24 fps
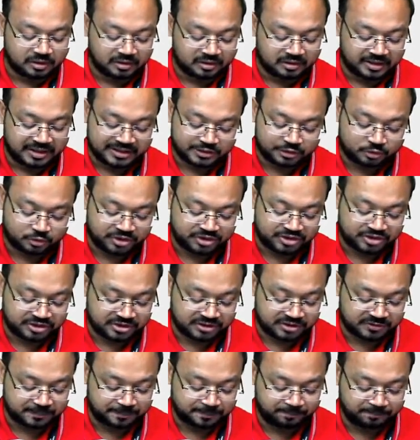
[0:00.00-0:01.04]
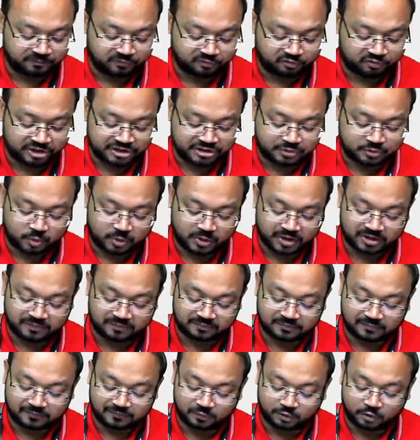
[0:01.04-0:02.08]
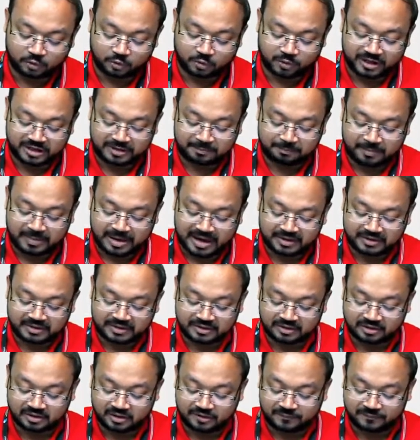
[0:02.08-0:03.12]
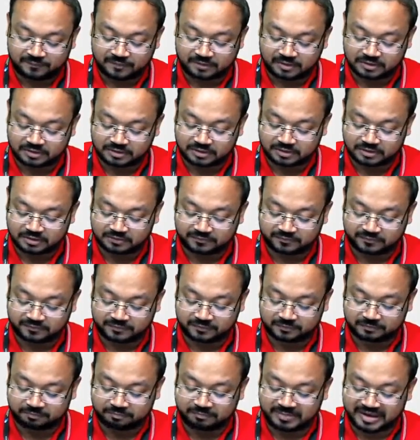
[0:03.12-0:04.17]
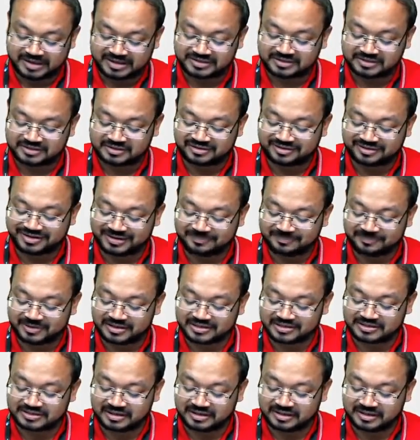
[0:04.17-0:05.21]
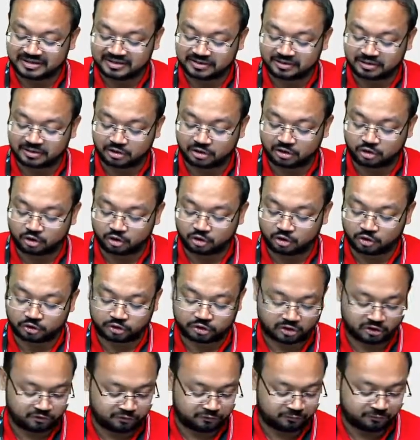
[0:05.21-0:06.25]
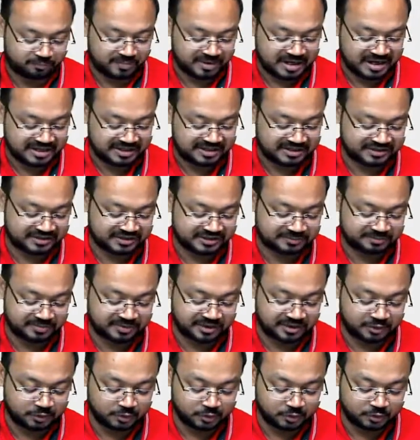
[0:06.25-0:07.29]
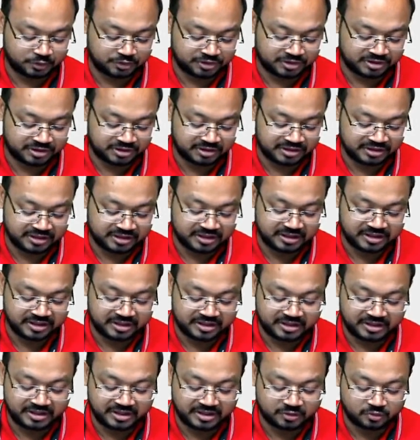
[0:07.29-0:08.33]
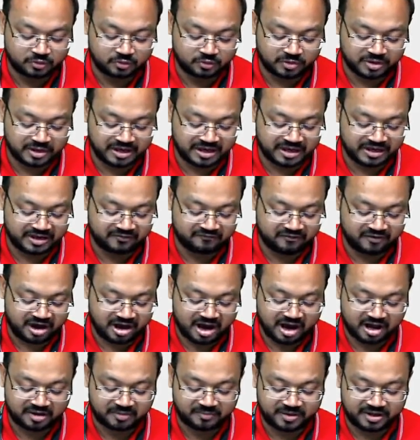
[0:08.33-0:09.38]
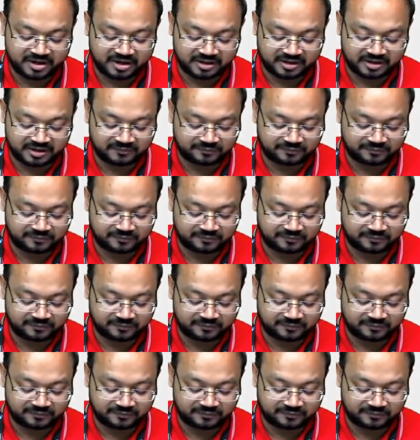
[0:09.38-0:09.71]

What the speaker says: Next question, which one of the following pattern of curve best represent the growth of mice pollution in a new environment?